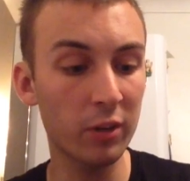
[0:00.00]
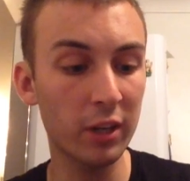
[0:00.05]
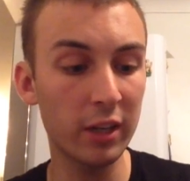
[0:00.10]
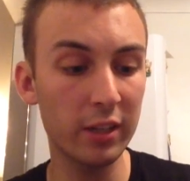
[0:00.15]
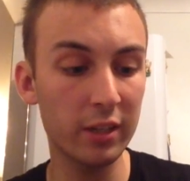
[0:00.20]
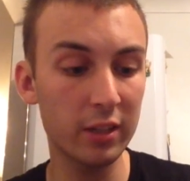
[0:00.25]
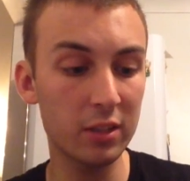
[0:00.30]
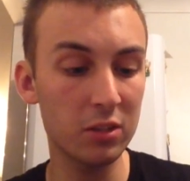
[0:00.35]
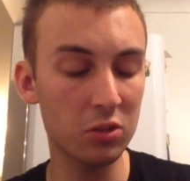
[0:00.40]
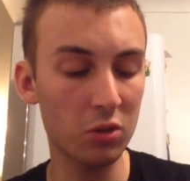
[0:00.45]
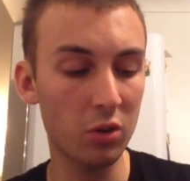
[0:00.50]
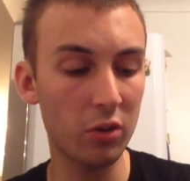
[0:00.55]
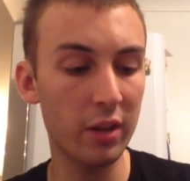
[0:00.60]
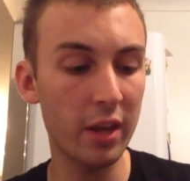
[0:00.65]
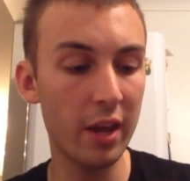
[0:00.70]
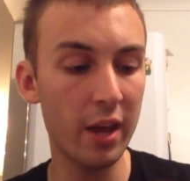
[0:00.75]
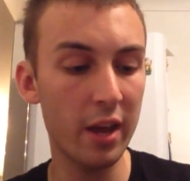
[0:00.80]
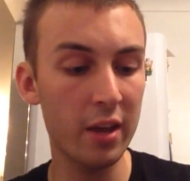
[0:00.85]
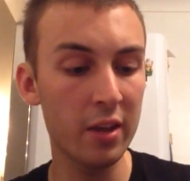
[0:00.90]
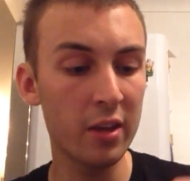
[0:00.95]
readings on
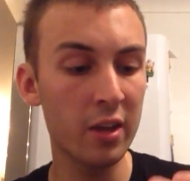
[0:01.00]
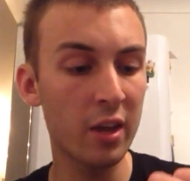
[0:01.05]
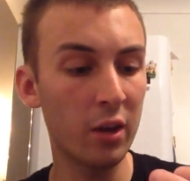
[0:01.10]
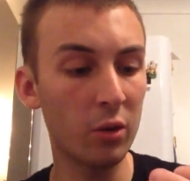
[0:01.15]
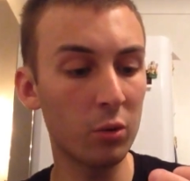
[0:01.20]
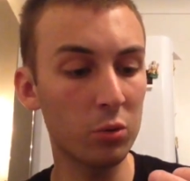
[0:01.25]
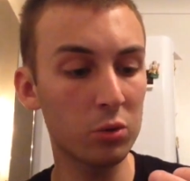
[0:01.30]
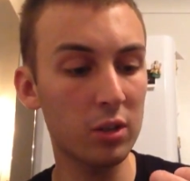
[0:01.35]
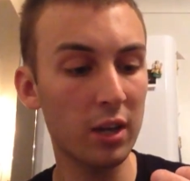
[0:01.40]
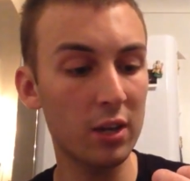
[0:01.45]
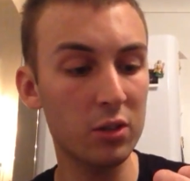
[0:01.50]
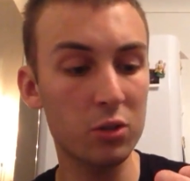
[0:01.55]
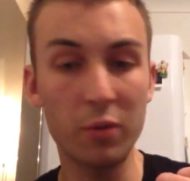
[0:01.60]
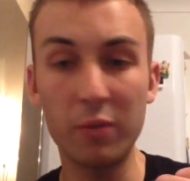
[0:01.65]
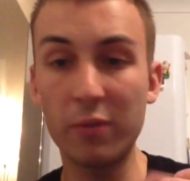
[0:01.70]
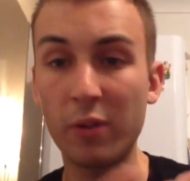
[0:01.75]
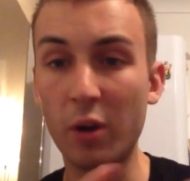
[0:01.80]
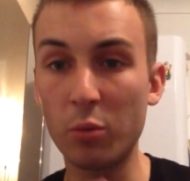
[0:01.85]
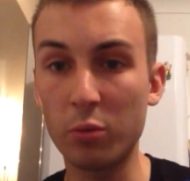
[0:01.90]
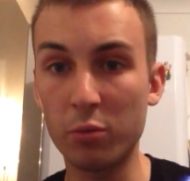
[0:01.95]
there, and also has your
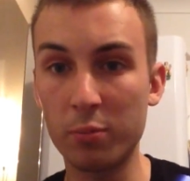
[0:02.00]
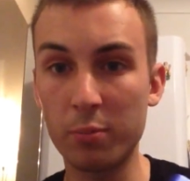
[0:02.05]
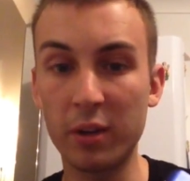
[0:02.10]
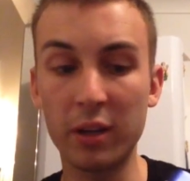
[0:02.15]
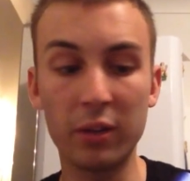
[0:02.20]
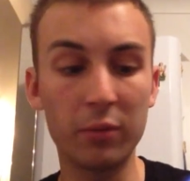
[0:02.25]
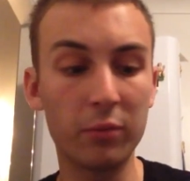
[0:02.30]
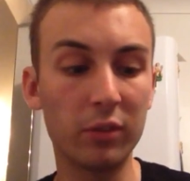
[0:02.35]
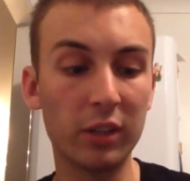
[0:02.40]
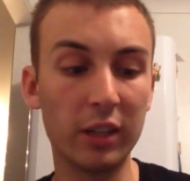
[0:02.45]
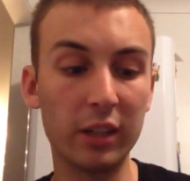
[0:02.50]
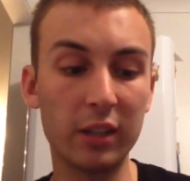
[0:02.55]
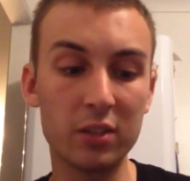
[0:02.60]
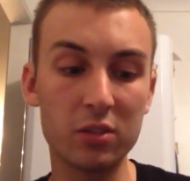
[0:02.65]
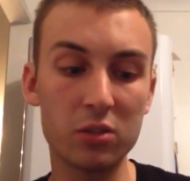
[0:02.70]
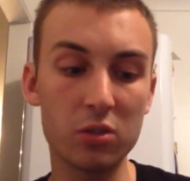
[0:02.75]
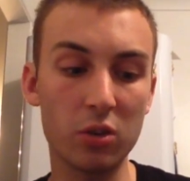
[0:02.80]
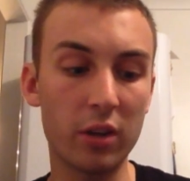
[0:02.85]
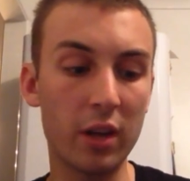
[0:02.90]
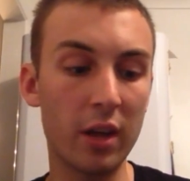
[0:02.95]
volt
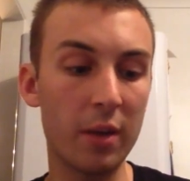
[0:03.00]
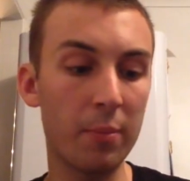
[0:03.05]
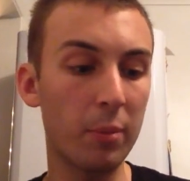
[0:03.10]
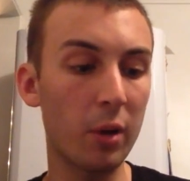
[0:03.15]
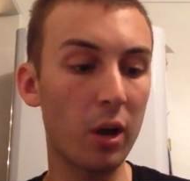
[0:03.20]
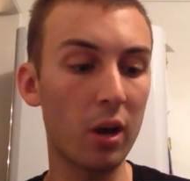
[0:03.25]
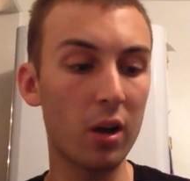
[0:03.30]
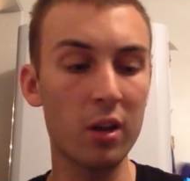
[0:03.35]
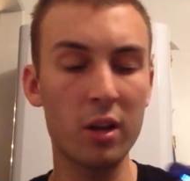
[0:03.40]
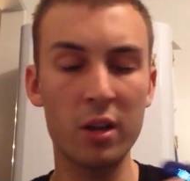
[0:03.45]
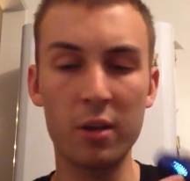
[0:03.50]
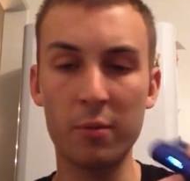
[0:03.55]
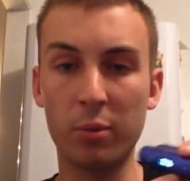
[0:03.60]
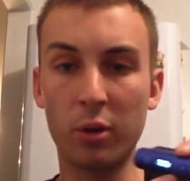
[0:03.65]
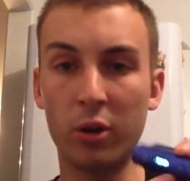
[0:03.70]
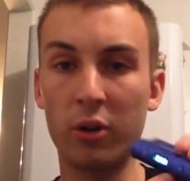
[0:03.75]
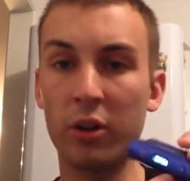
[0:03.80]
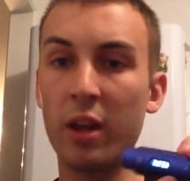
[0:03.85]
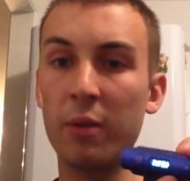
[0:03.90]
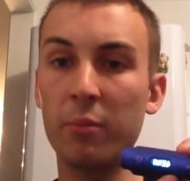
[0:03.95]
readings on there. But
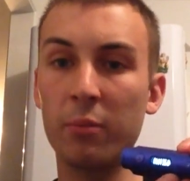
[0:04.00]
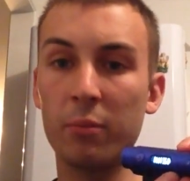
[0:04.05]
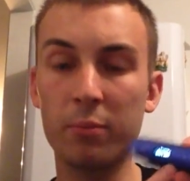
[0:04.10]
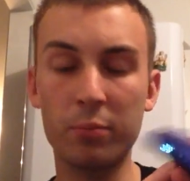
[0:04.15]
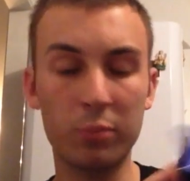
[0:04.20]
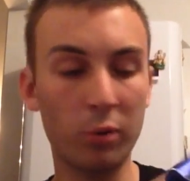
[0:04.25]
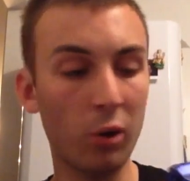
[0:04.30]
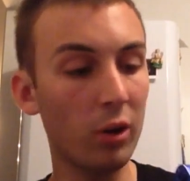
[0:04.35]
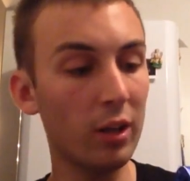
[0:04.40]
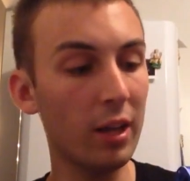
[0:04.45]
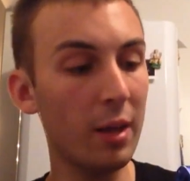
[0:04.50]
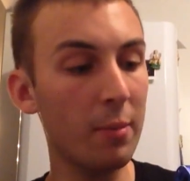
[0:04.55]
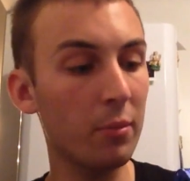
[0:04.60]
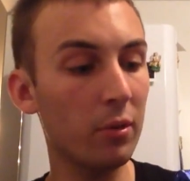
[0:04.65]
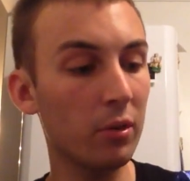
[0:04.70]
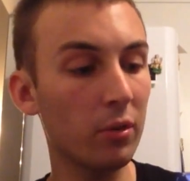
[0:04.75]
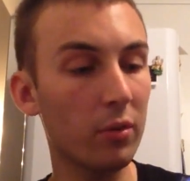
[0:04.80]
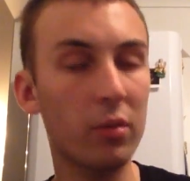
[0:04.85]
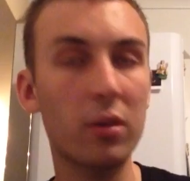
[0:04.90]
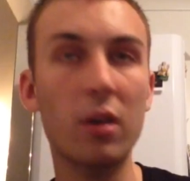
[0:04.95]
I can't
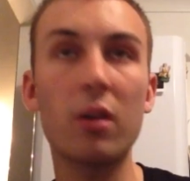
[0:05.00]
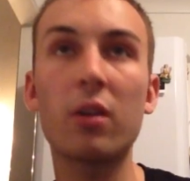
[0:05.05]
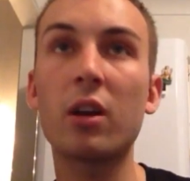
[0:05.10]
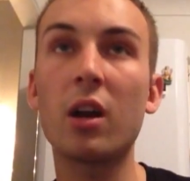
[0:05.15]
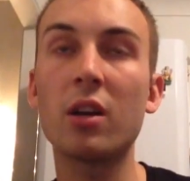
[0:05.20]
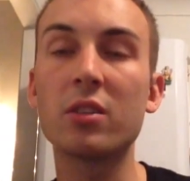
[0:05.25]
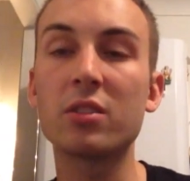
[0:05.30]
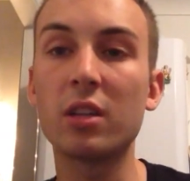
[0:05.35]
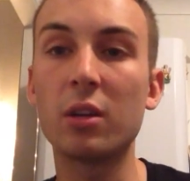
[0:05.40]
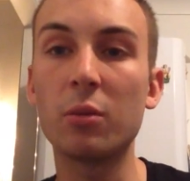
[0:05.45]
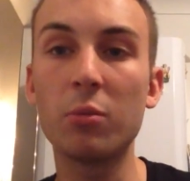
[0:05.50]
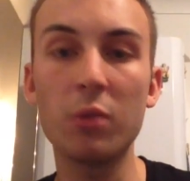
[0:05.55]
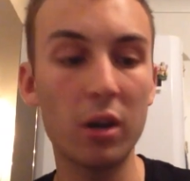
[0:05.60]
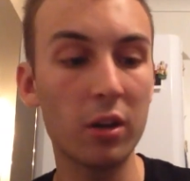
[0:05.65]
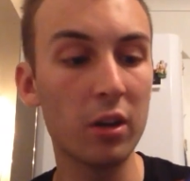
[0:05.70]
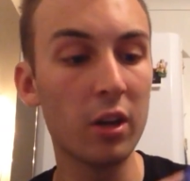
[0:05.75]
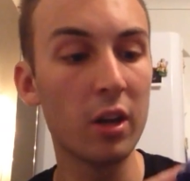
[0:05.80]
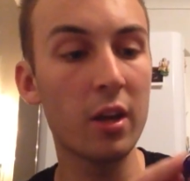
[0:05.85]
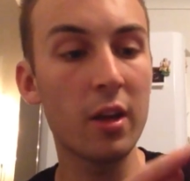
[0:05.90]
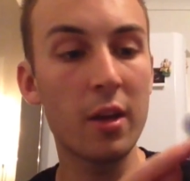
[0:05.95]
say the
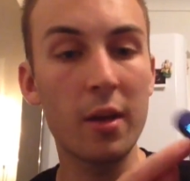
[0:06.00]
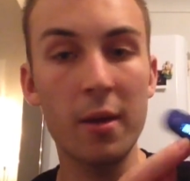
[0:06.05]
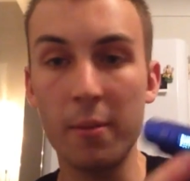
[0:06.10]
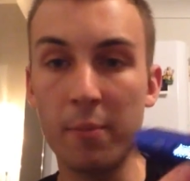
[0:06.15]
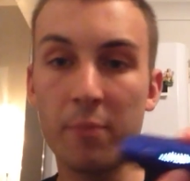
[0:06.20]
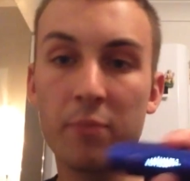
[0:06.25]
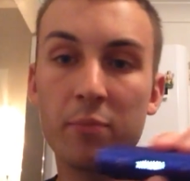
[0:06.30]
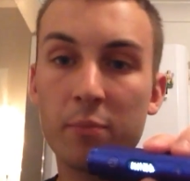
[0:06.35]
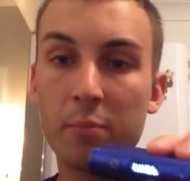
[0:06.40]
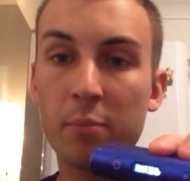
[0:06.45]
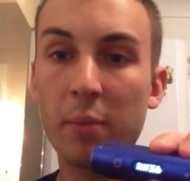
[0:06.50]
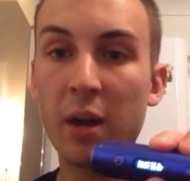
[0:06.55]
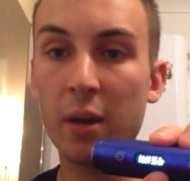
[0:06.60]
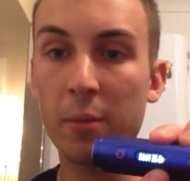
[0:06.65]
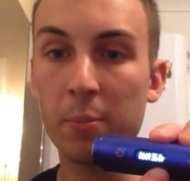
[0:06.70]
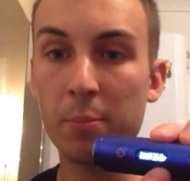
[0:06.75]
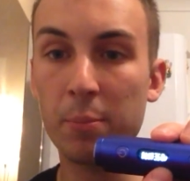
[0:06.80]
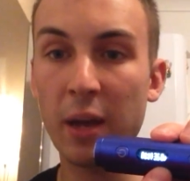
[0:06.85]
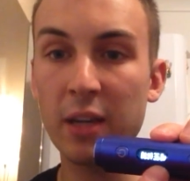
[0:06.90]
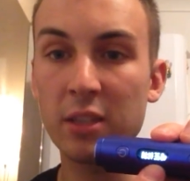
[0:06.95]
word.
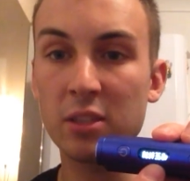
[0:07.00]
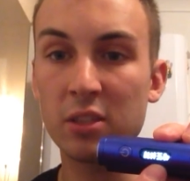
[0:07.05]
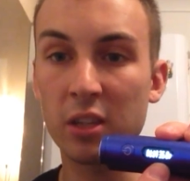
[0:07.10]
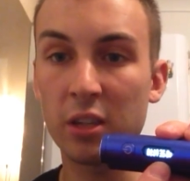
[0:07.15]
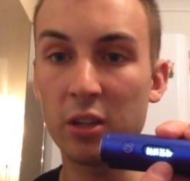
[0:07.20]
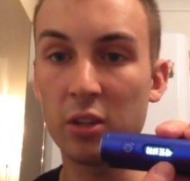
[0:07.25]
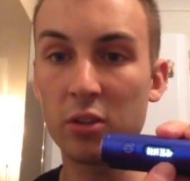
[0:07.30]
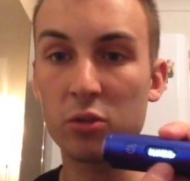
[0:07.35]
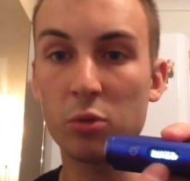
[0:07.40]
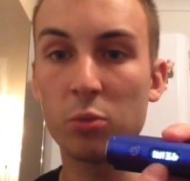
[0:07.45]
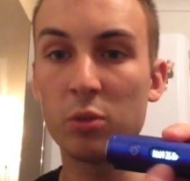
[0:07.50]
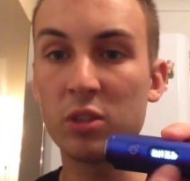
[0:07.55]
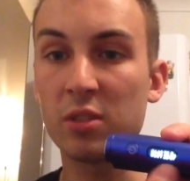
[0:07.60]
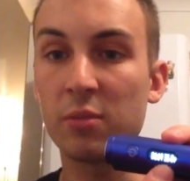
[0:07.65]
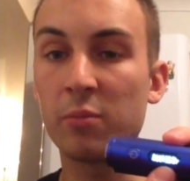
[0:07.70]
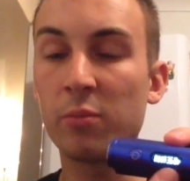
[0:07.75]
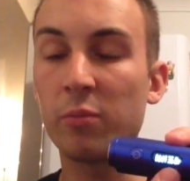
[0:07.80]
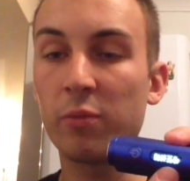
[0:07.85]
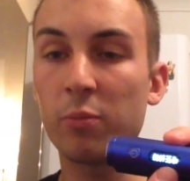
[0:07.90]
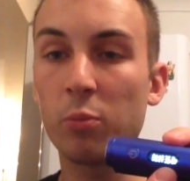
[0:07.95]
Basically it's always
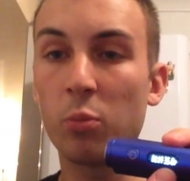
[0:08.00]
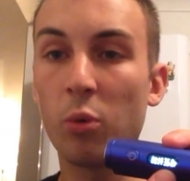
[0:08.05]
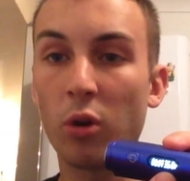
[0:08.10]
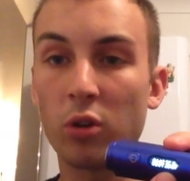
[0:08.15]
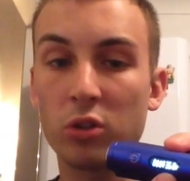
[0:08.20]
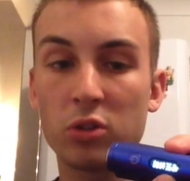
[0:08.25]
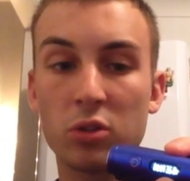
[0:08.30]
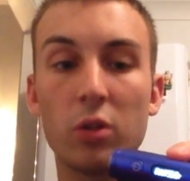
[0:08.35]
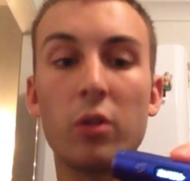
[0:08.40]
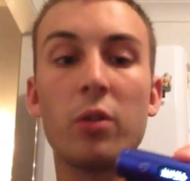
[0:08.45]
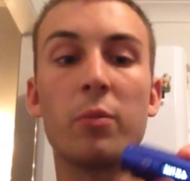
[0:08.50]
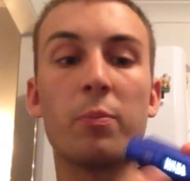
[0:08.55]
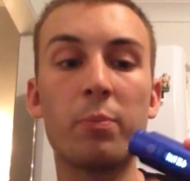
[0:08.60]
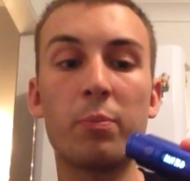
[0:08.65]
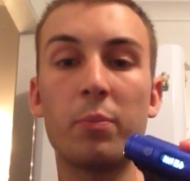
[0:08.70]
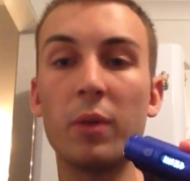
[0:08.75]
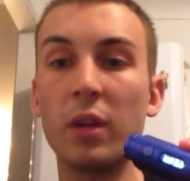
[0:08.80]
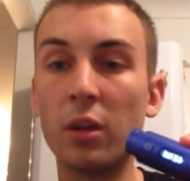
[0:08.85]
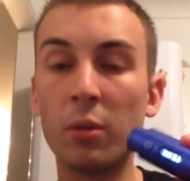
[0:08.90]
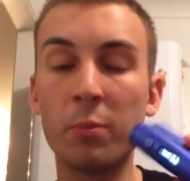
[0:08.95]
in watts in
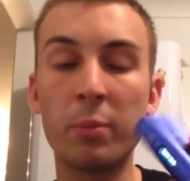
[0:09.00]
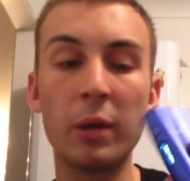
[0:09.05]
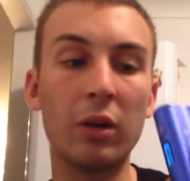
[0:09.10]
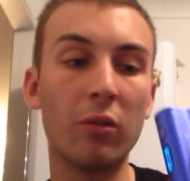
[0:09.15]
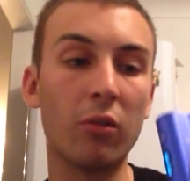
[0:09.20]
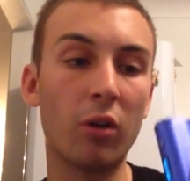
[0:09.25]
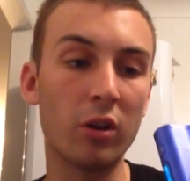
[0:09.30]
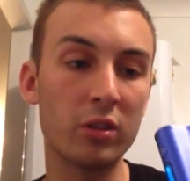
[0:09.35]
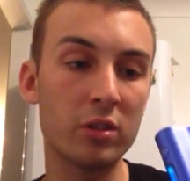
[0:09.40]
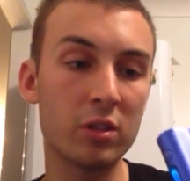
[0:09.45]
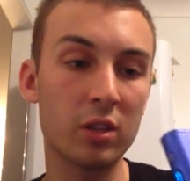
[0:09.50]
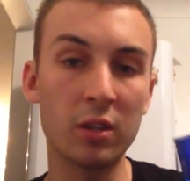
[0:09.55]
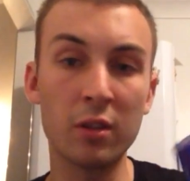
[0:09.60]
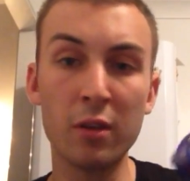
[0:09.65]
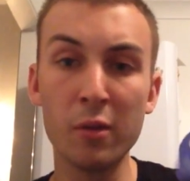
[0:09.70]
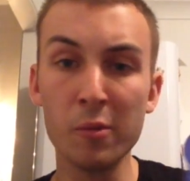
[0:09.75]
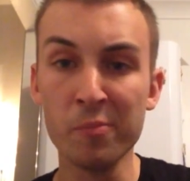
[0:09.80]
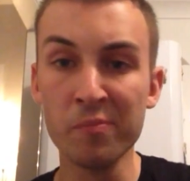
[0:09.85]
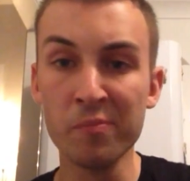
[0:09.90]
the bigger writing.